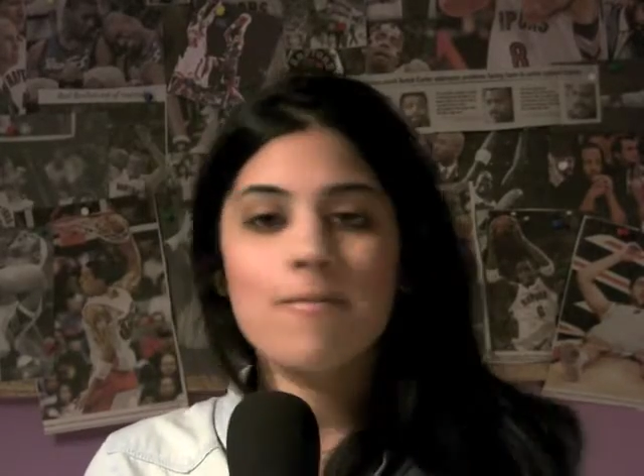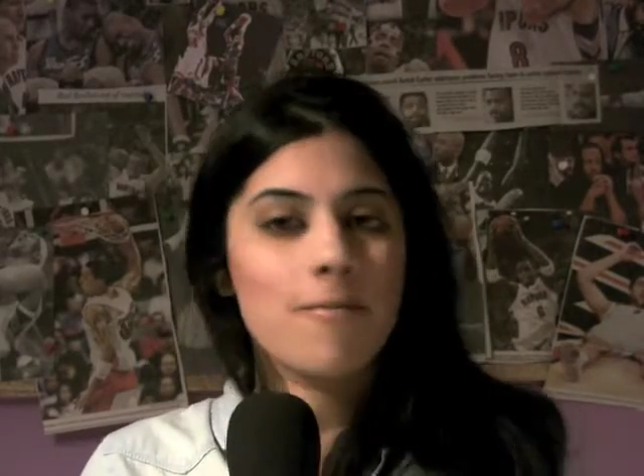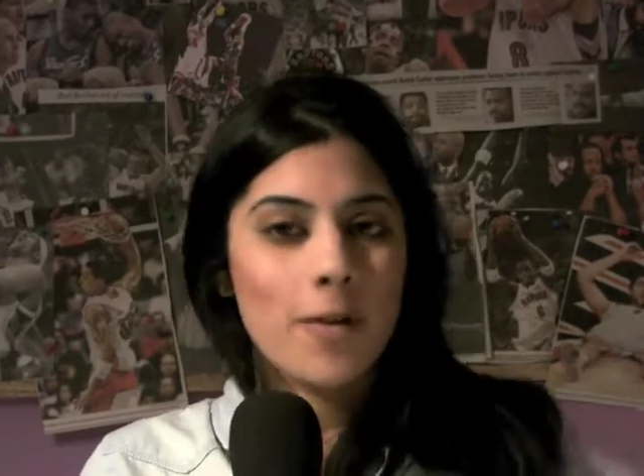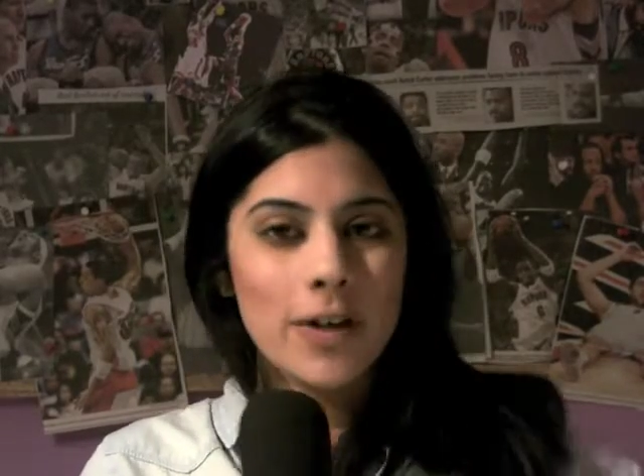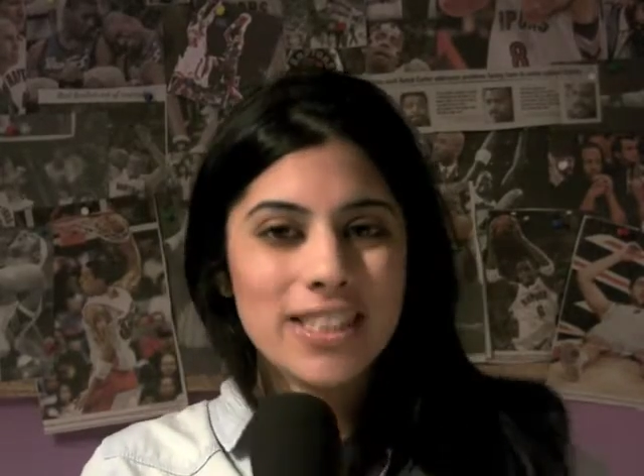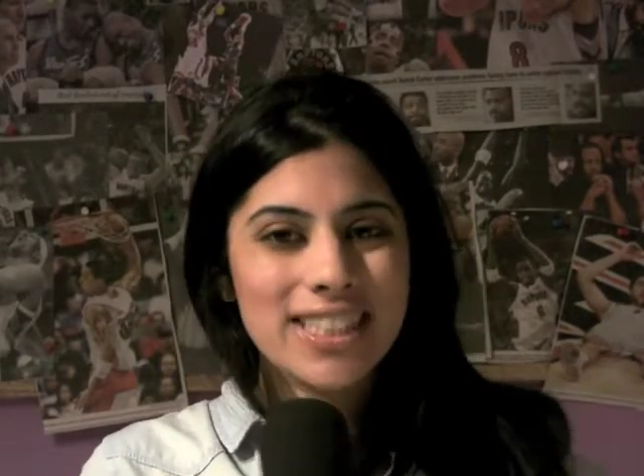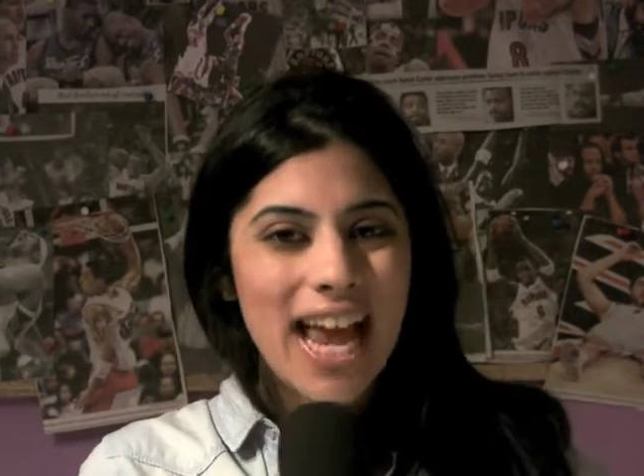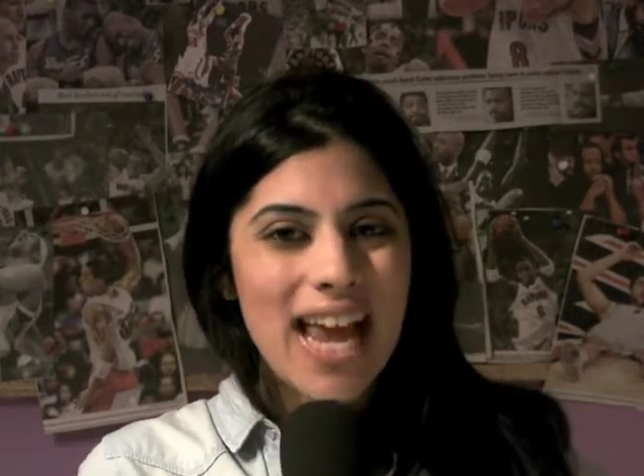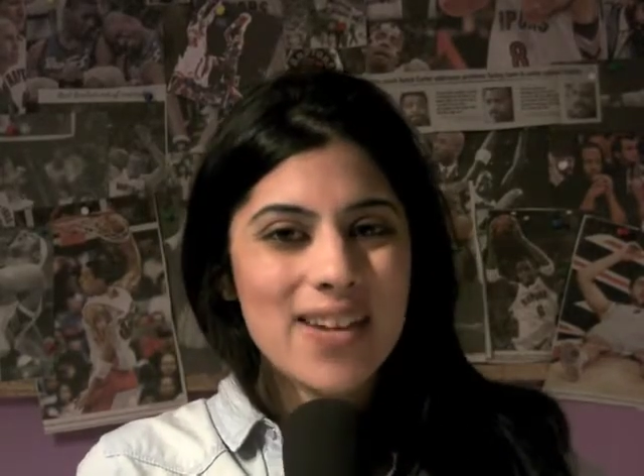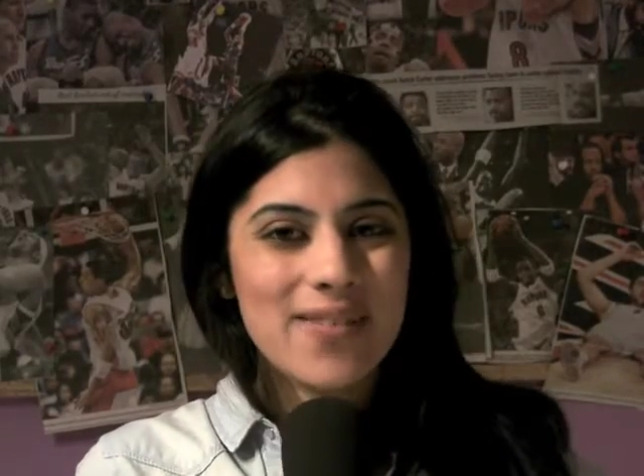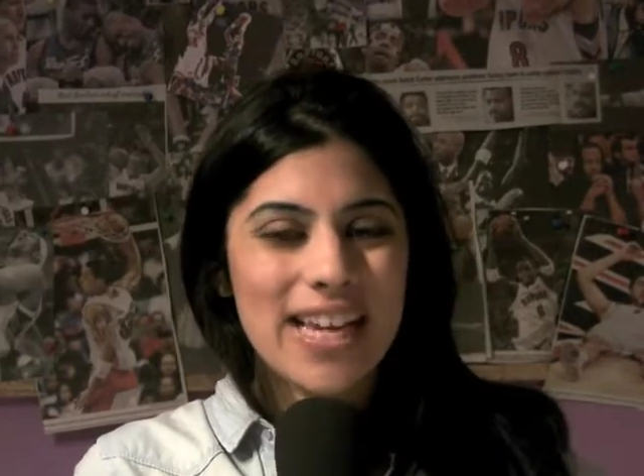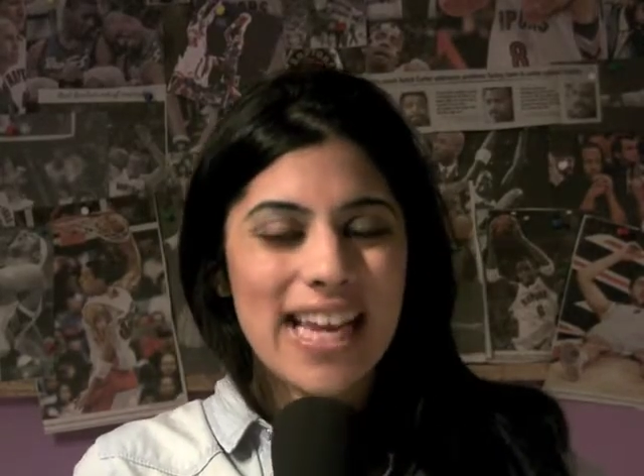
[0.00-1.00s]

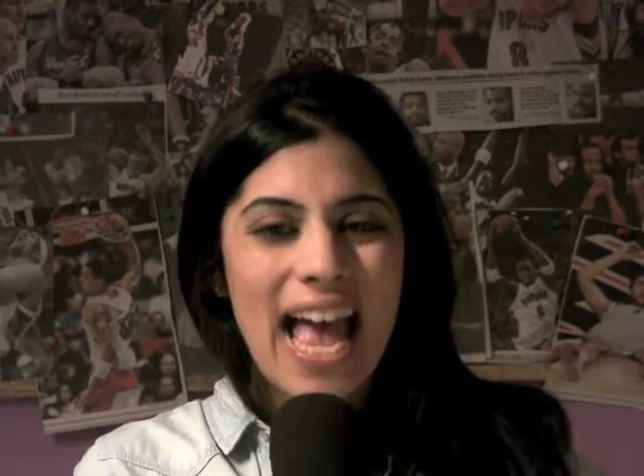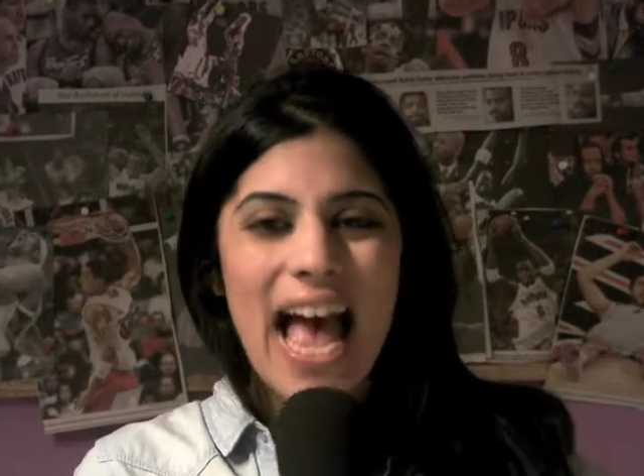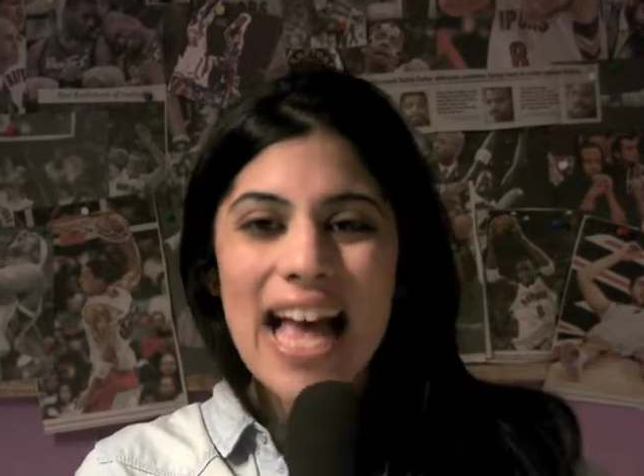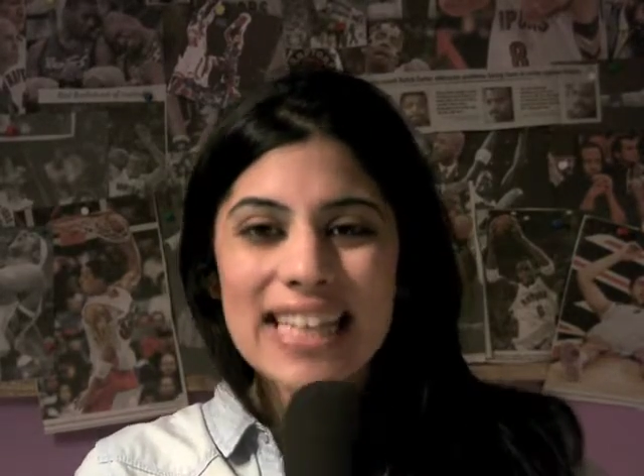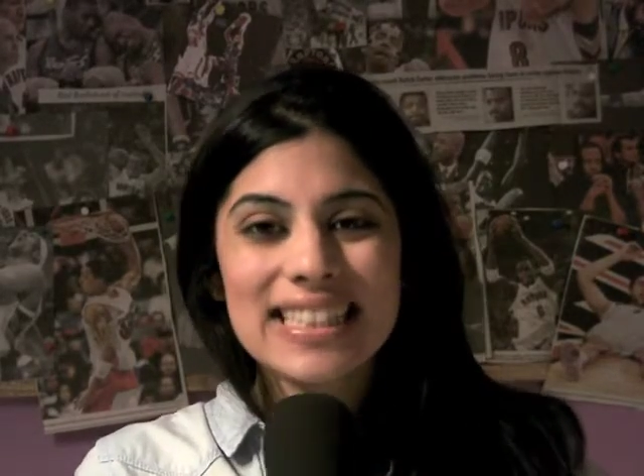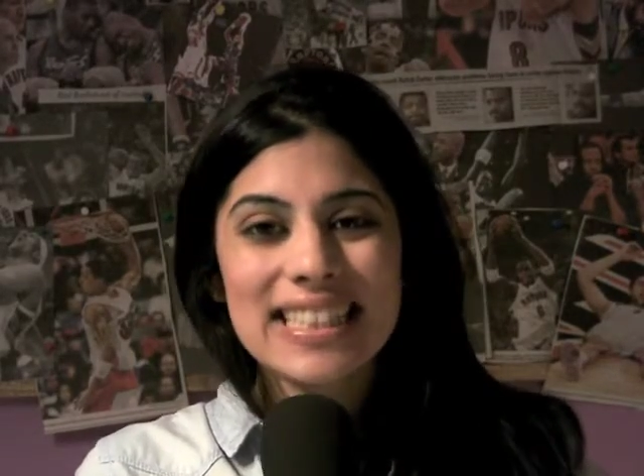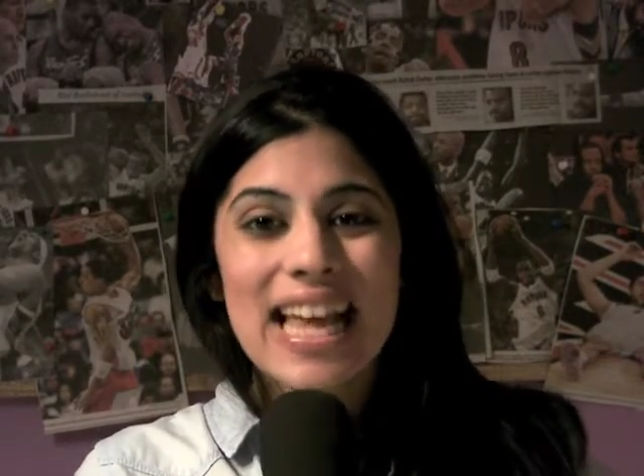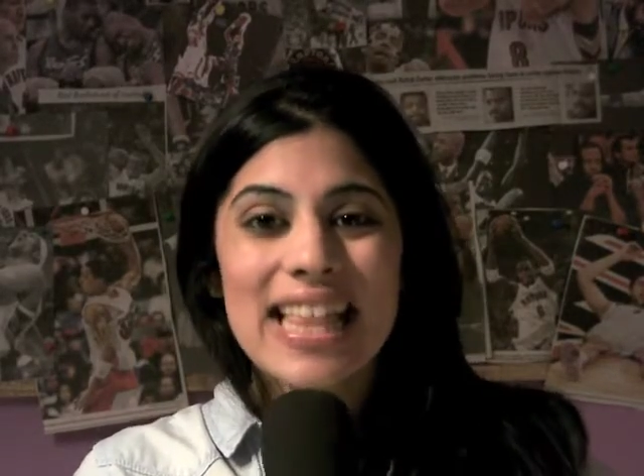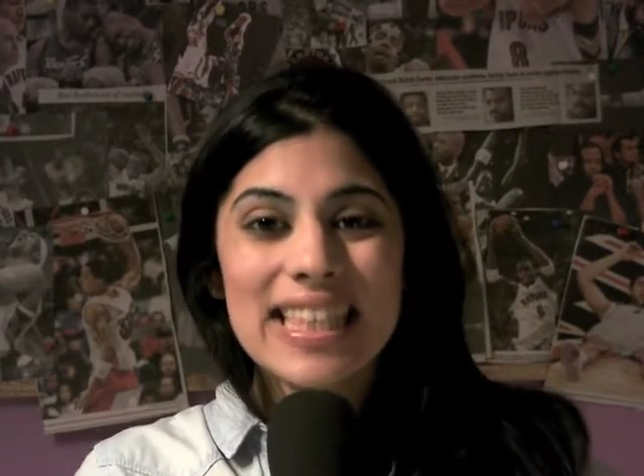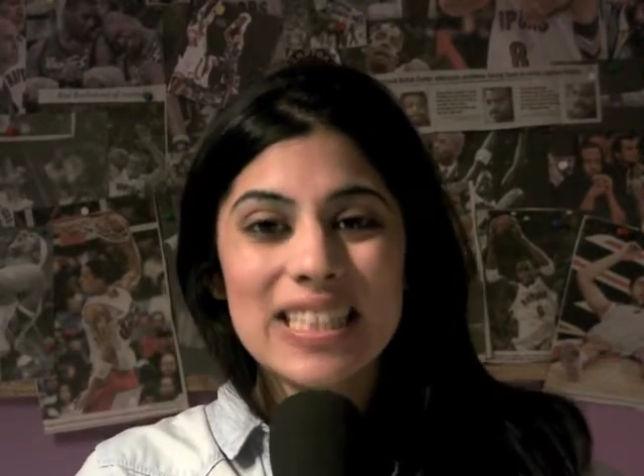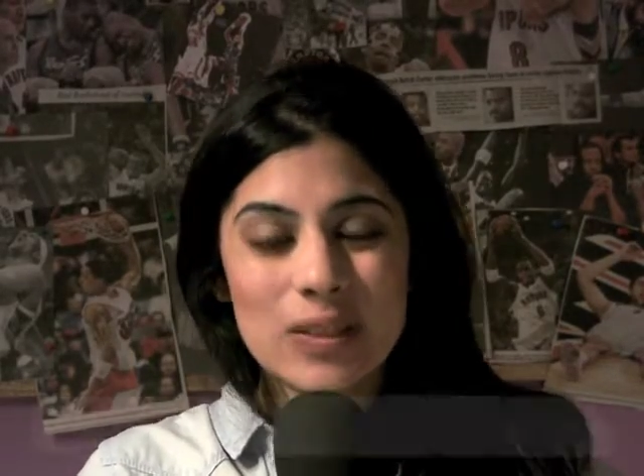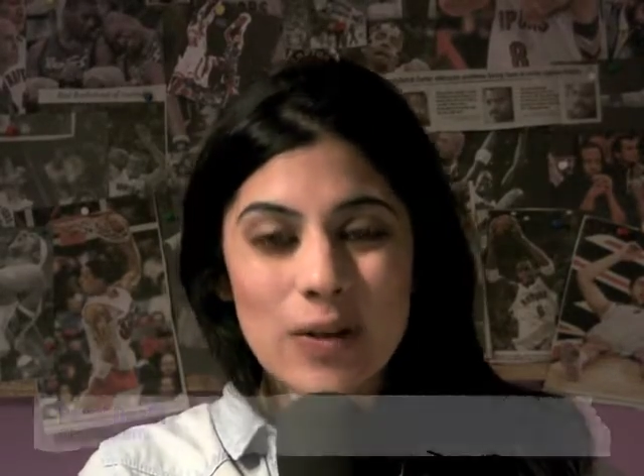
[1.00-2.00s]
foreshadowing as
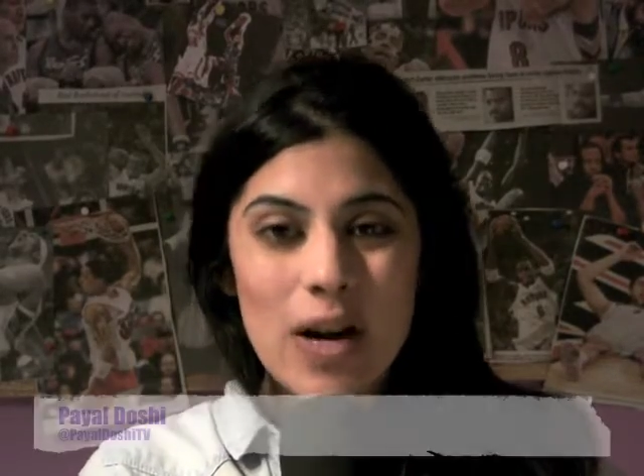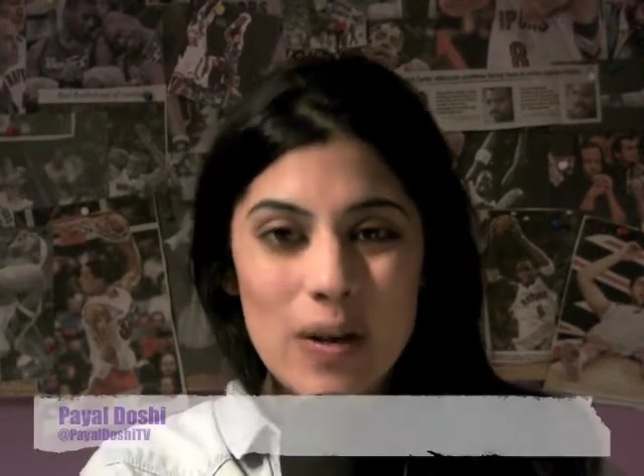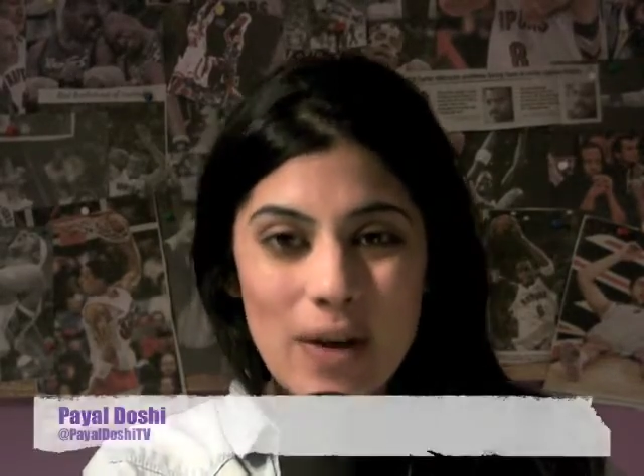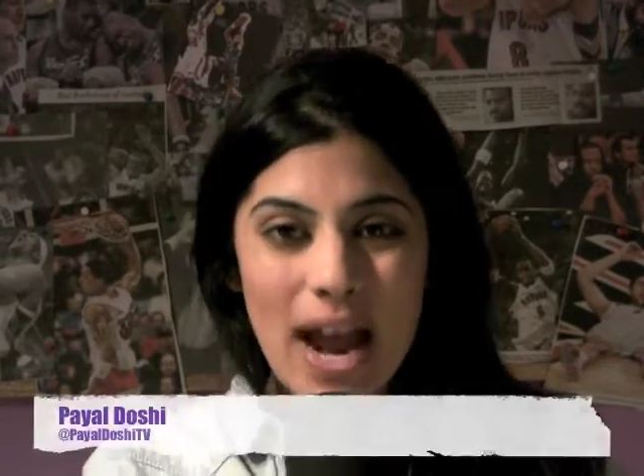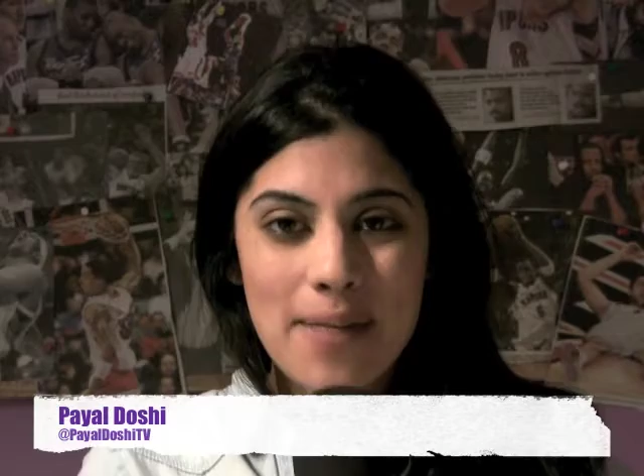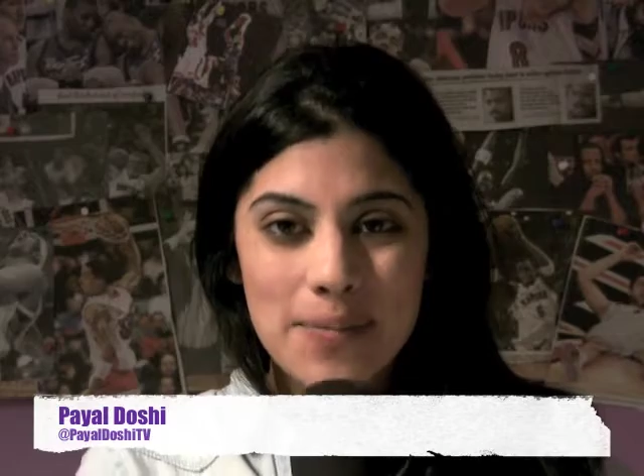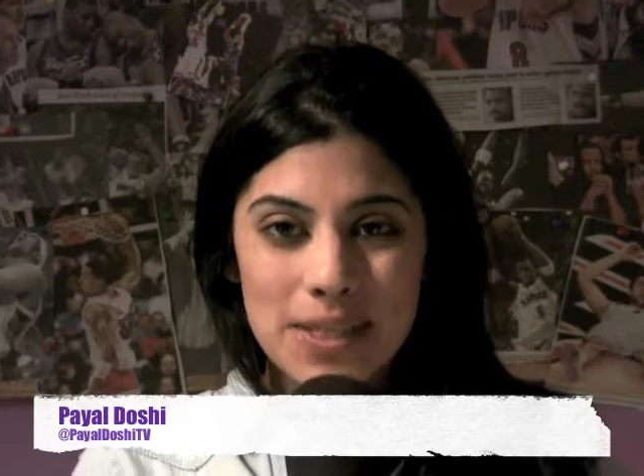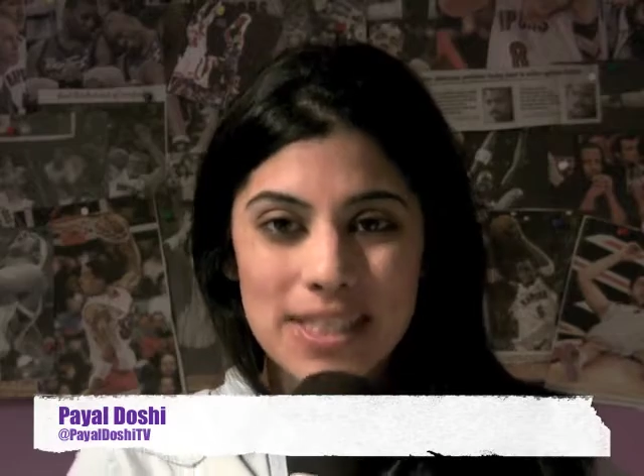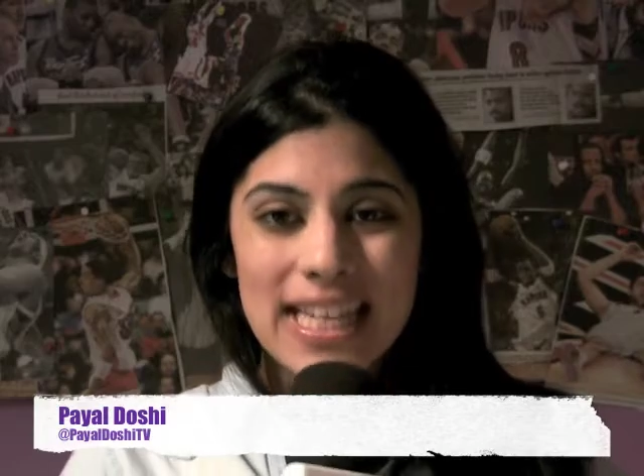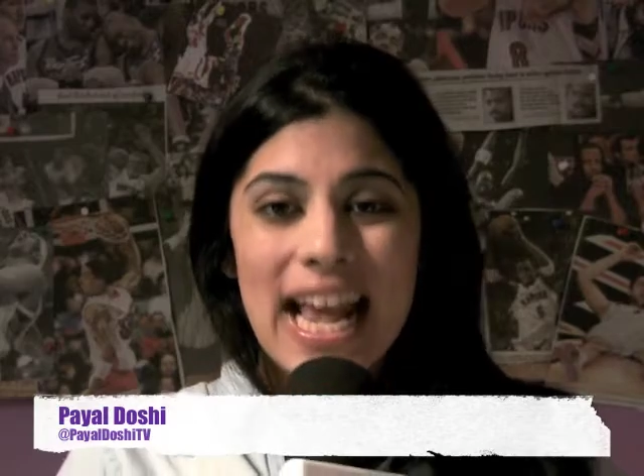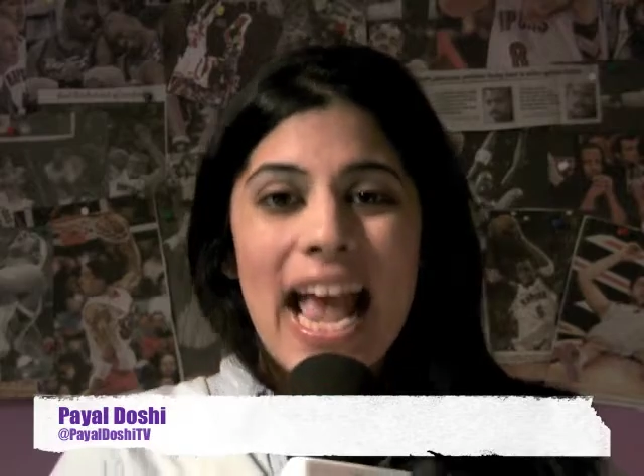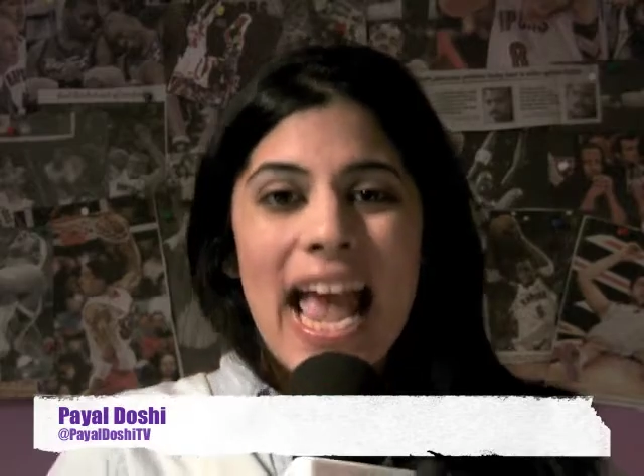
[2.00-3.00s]
the Toronto Raptors